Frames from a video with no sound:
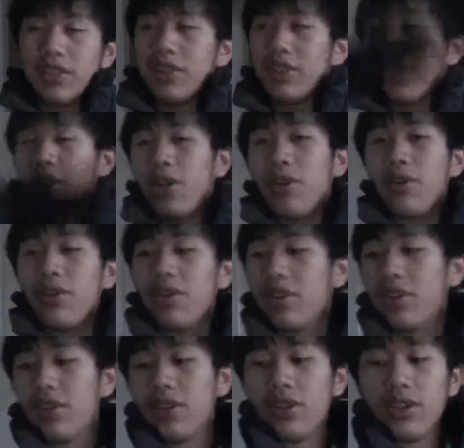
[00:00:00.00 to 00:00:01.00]
so
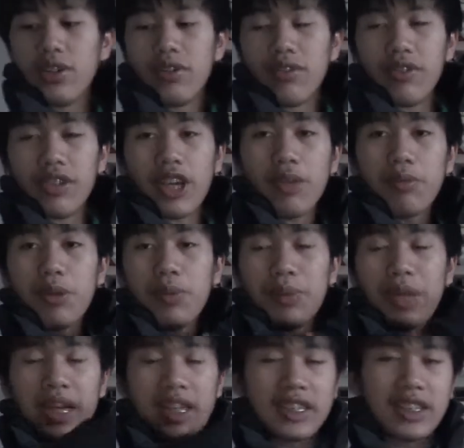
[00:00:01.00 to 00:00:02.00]
the elbow
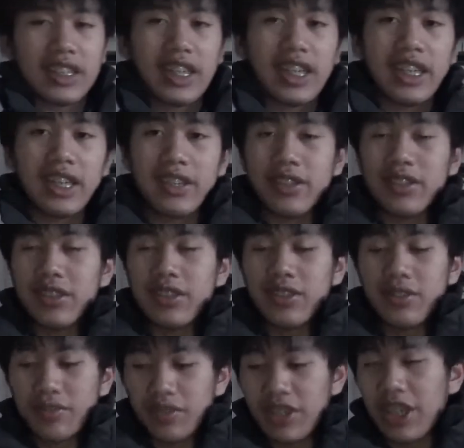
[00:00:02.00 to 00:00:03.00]
pads
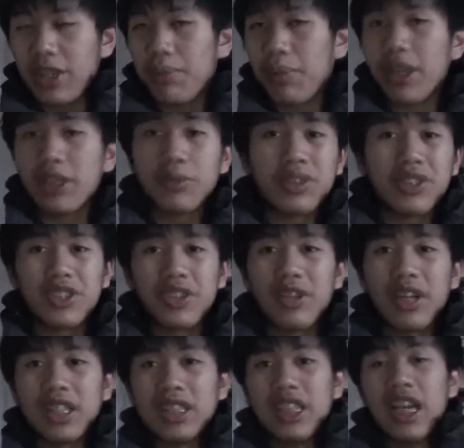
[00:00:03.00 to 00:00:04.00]
and the knee pads, which I
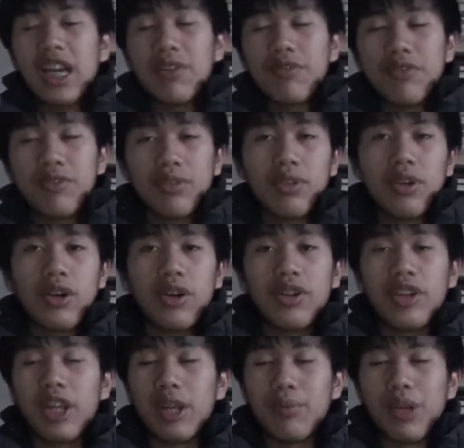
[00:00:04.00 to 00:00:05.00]
don't actually have
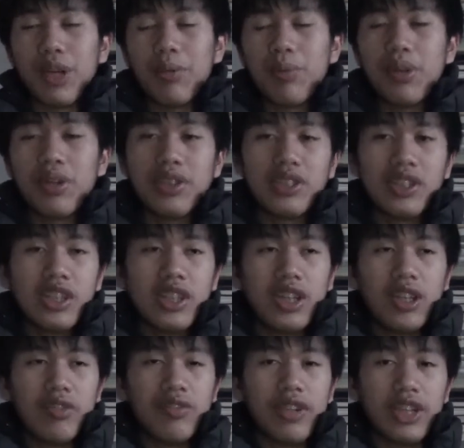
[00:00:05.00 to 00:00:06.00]
on at the moment,
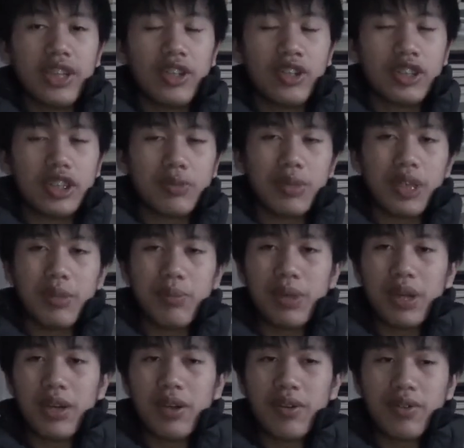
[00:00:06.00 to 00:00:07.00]
they cost me
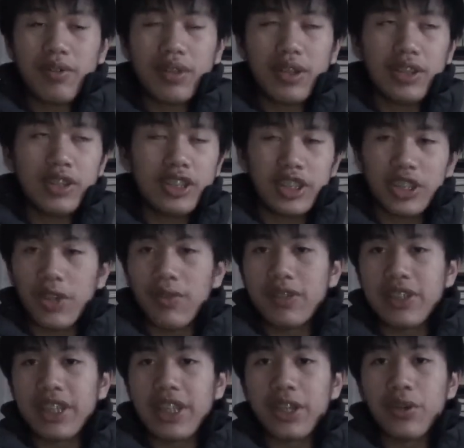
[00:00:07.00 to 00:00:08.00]
about just
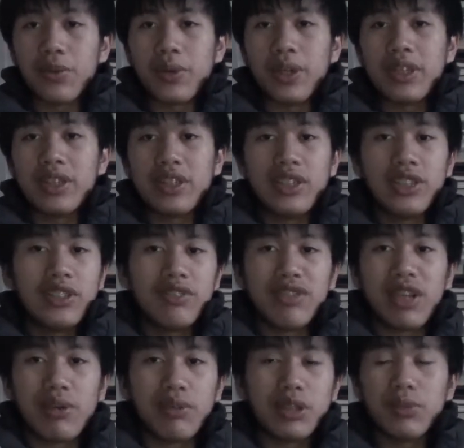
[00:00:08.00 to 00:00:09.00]
over 10 quid,
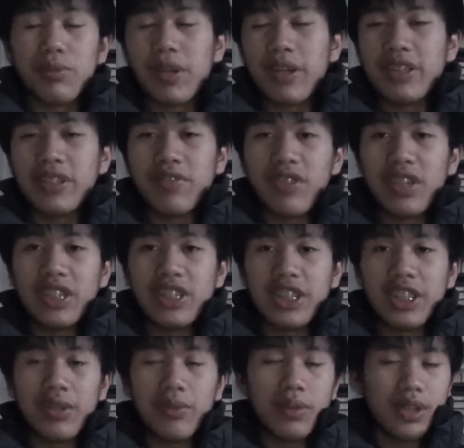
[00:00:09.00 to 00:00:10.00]
so that was relatively
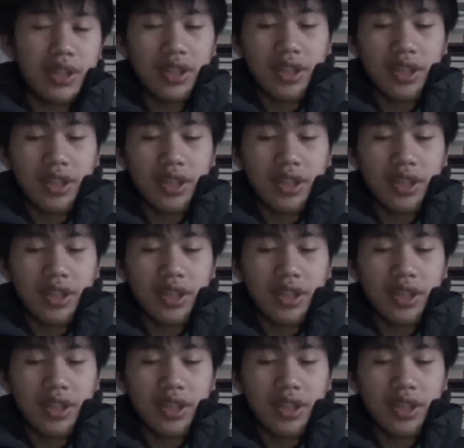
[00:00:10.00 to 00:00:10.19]
cheap.